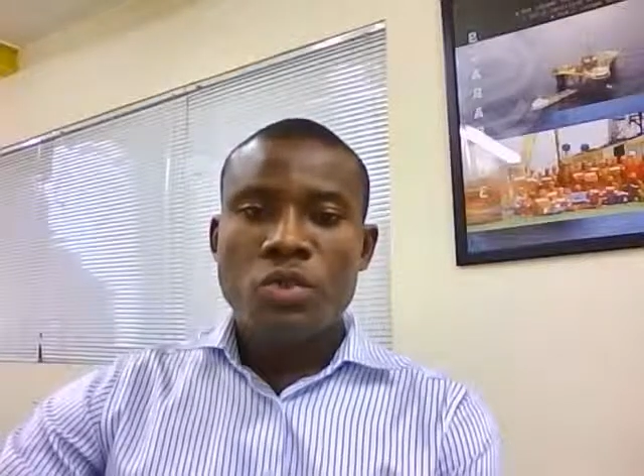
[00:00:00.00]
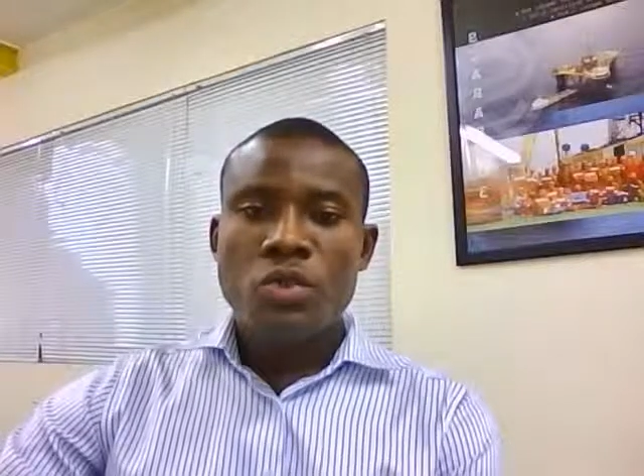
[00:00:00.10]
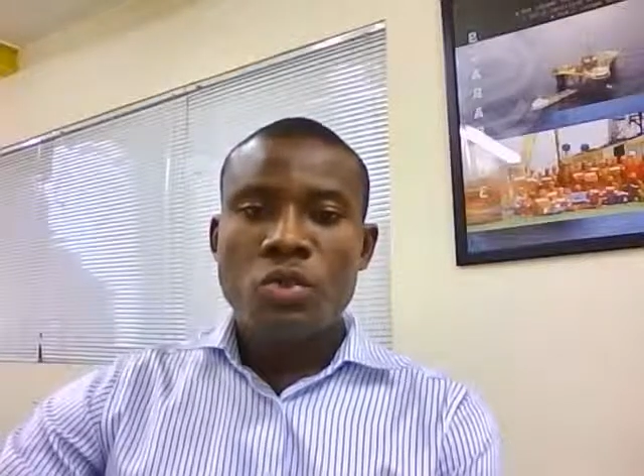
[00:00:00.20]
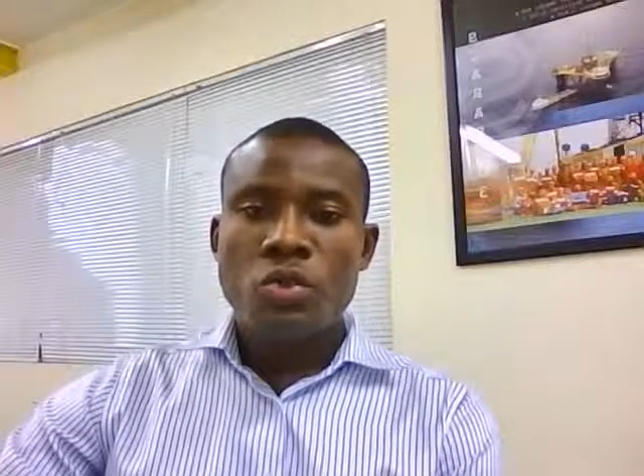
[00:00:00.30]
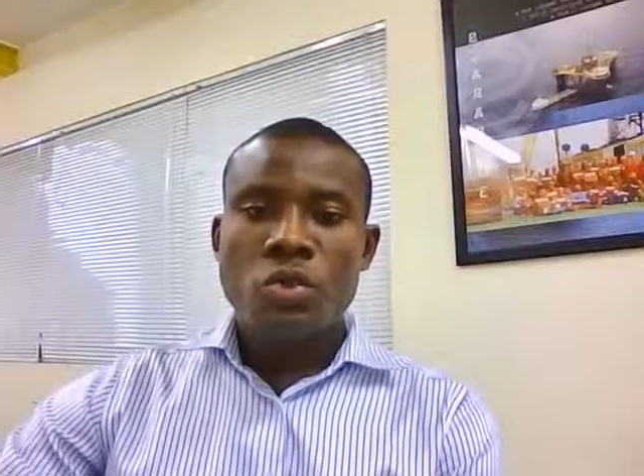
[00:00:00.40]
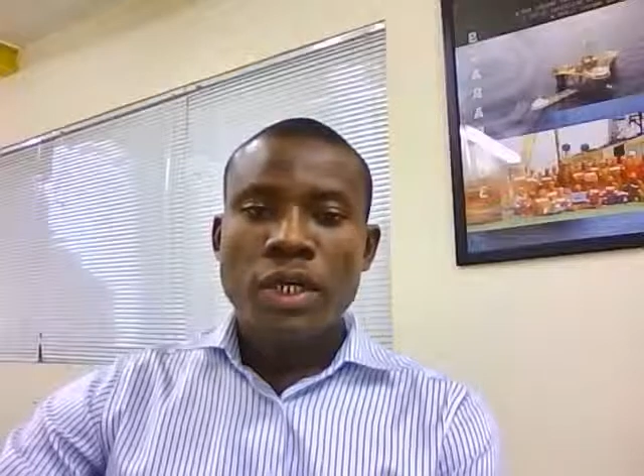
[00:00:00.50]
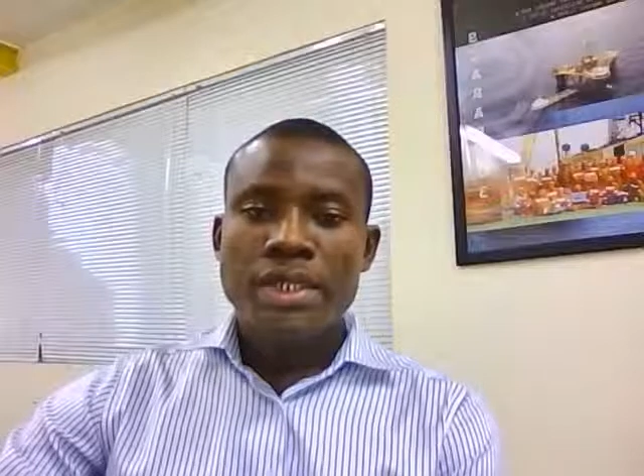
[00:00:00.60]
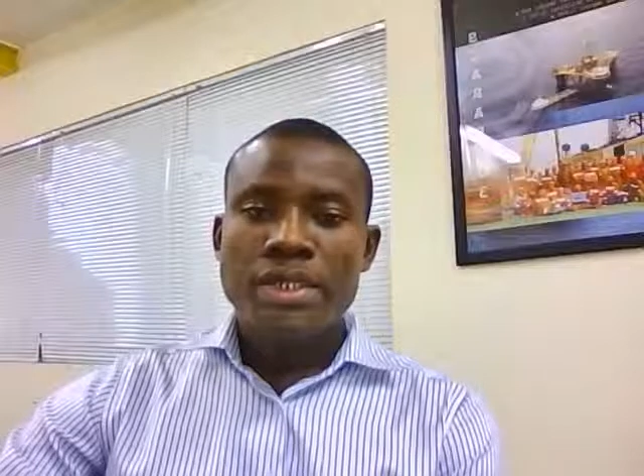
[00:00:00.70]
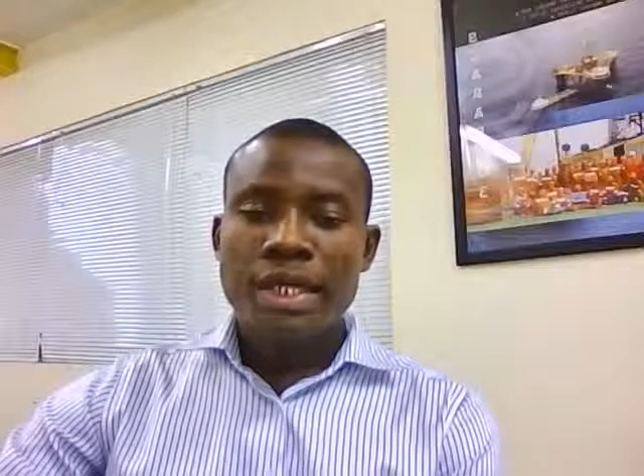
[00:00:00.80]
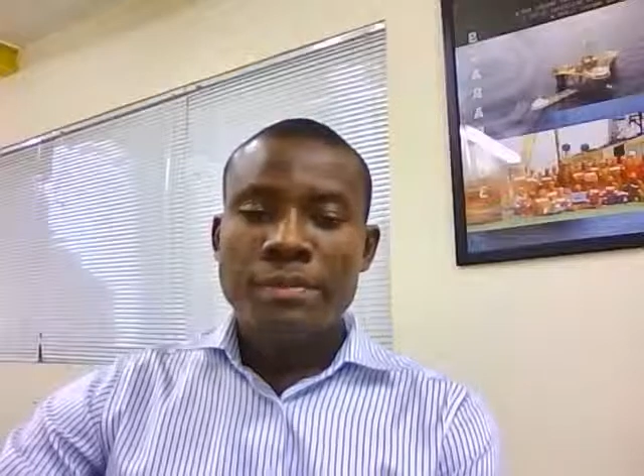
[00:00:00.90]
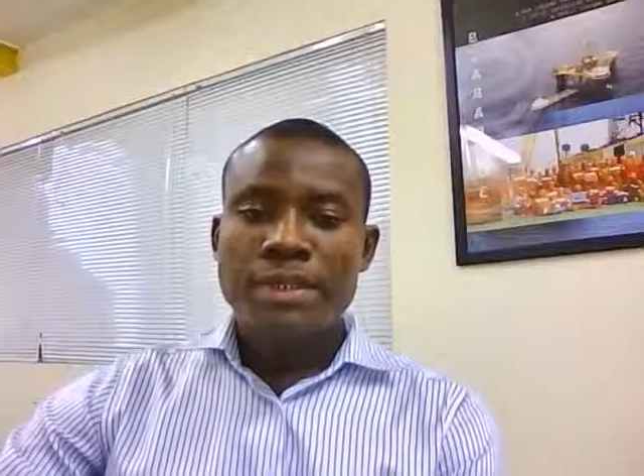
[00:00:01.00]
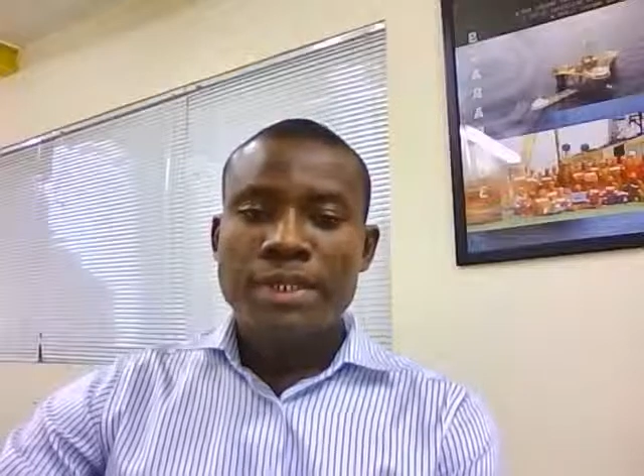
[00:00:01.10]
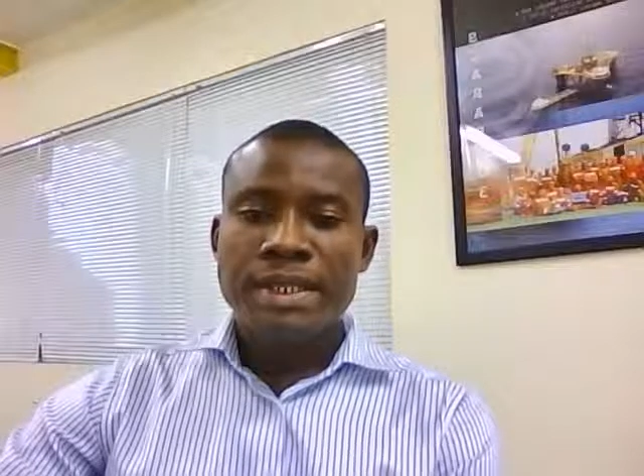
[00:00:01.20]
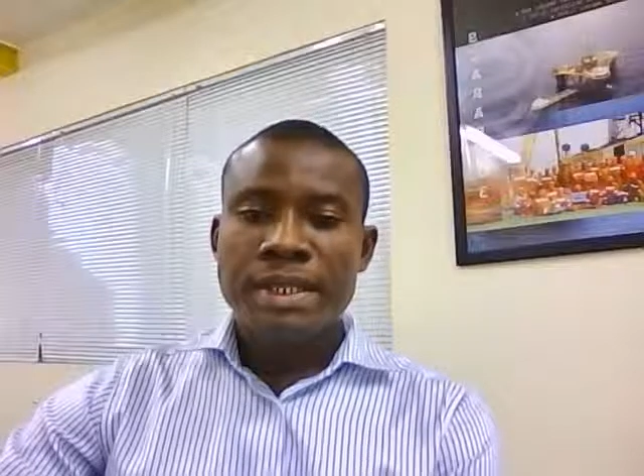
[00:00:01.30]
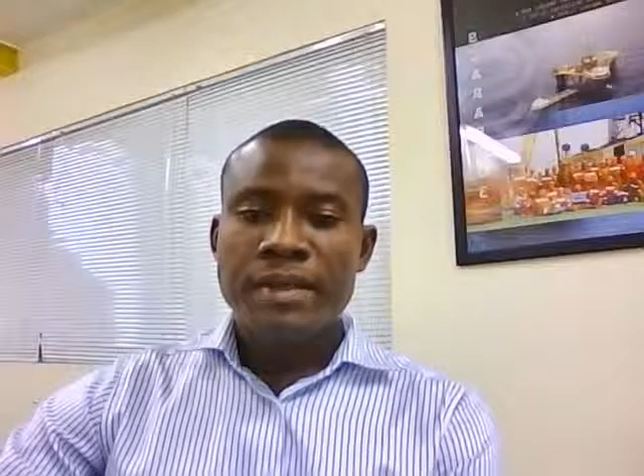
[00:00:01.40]
two, adapt,
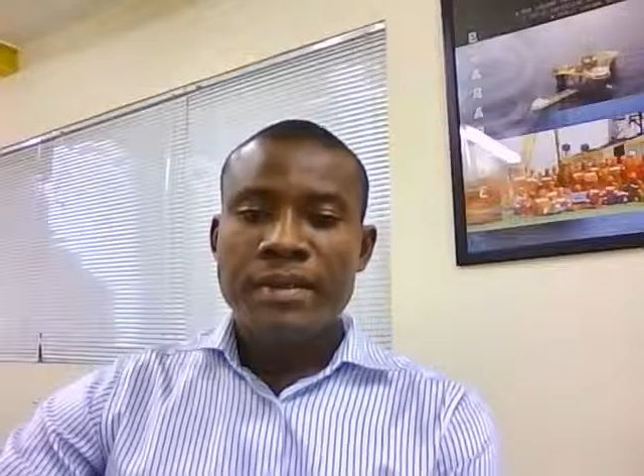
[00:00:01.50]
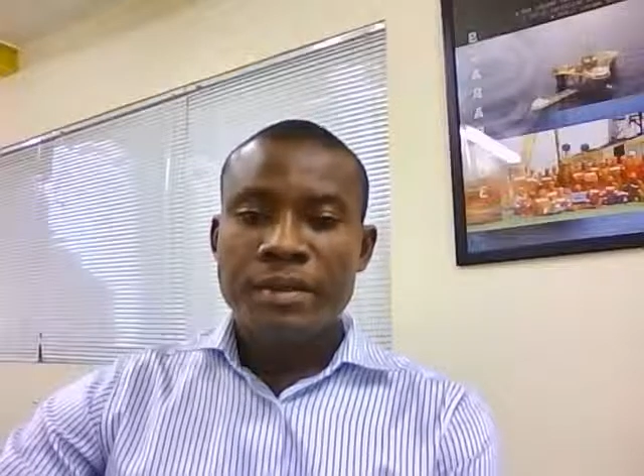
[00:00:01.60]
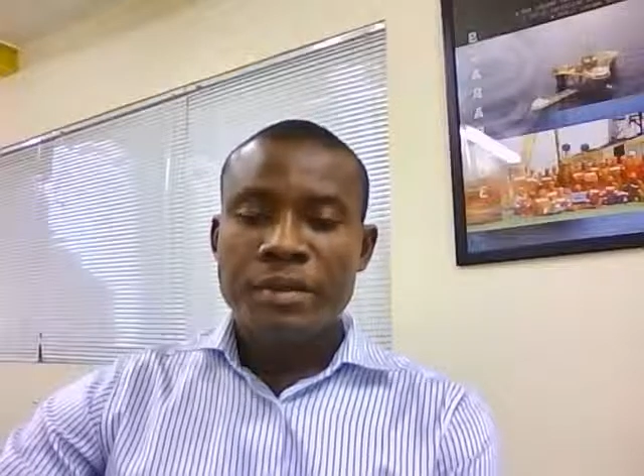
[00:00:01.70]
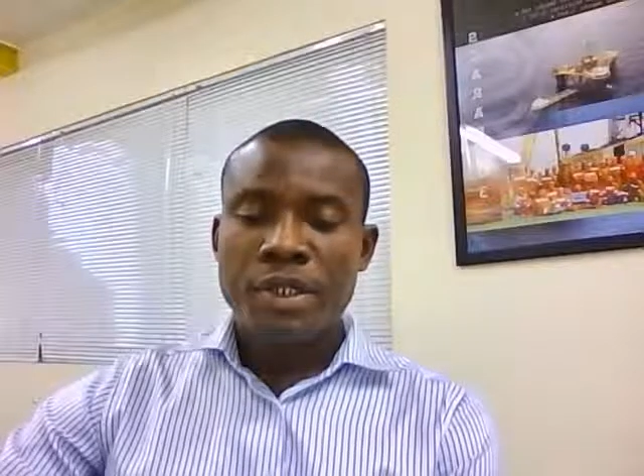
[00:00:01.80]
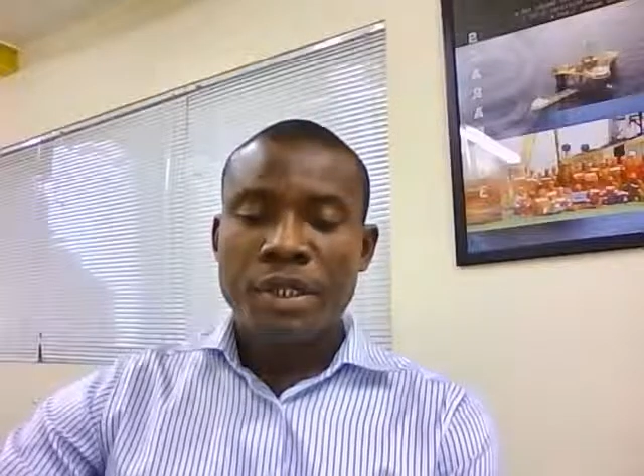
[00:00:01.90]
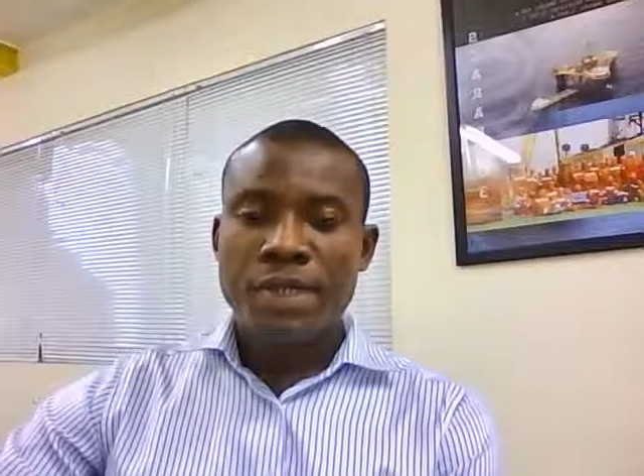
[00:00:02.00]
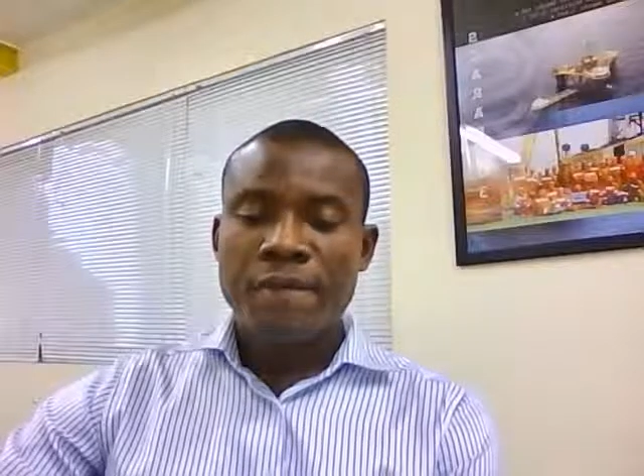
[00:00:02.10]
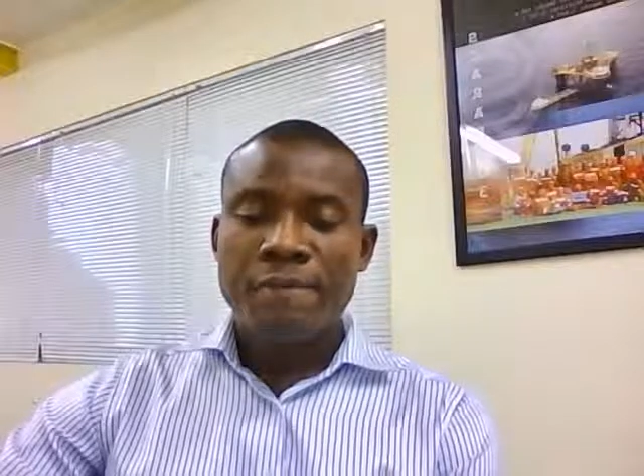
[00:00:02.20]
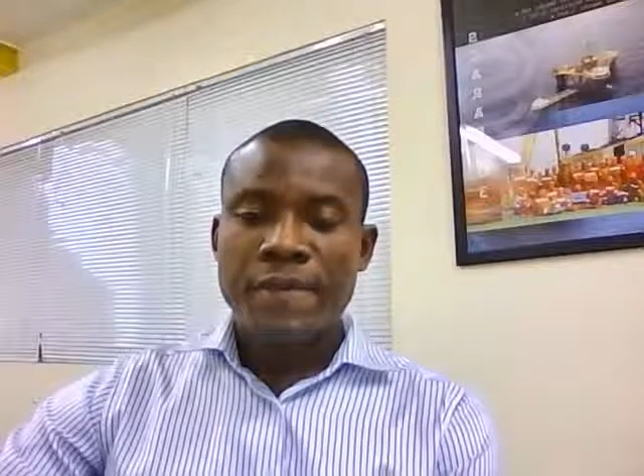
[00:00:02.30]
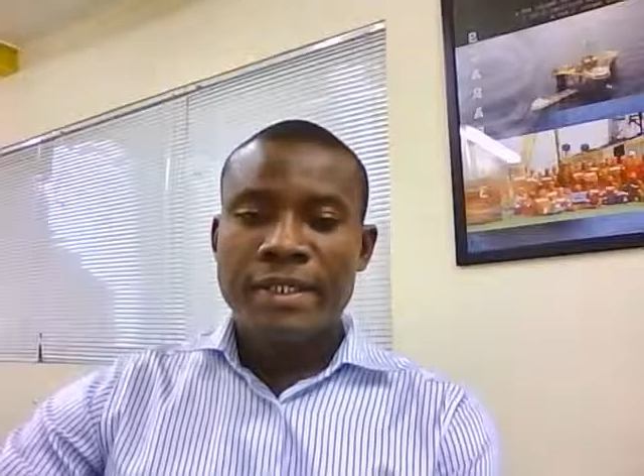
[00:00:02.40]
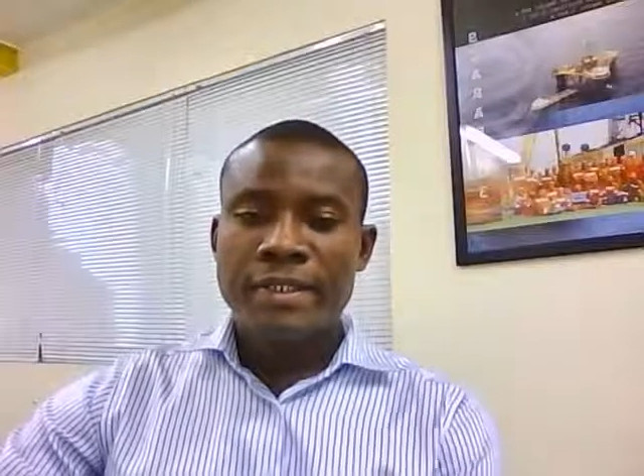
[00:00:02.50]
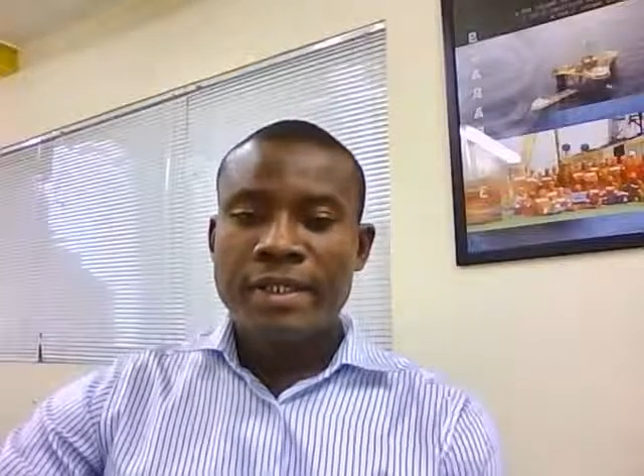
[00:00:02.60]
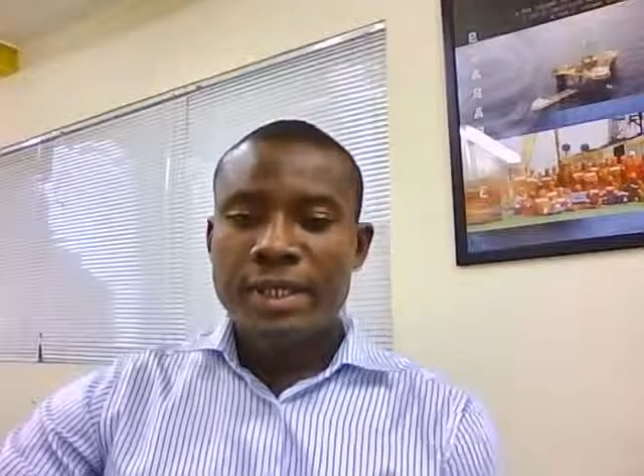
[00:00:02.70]
and three, invent.